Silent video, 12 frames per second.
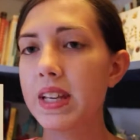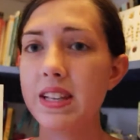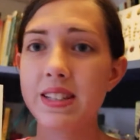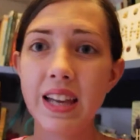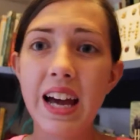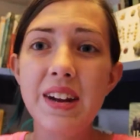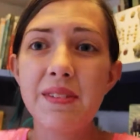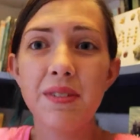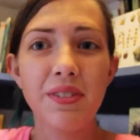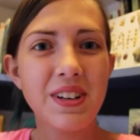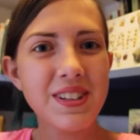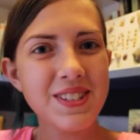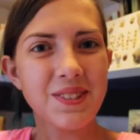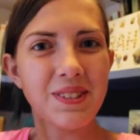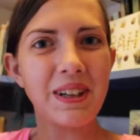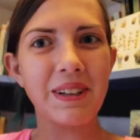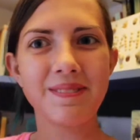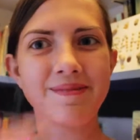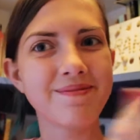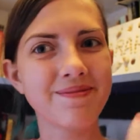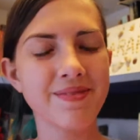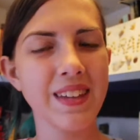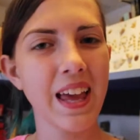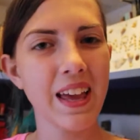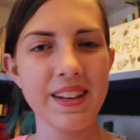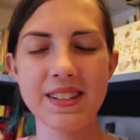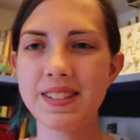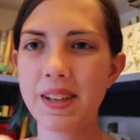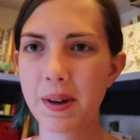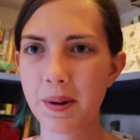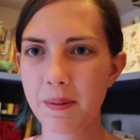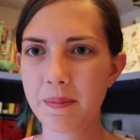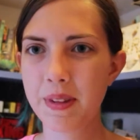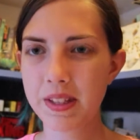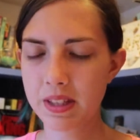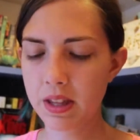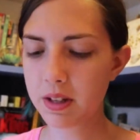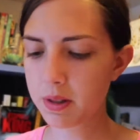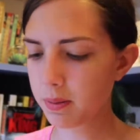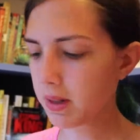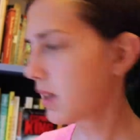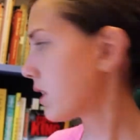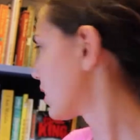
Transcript: it's kind of a funny story. So, it's the third one.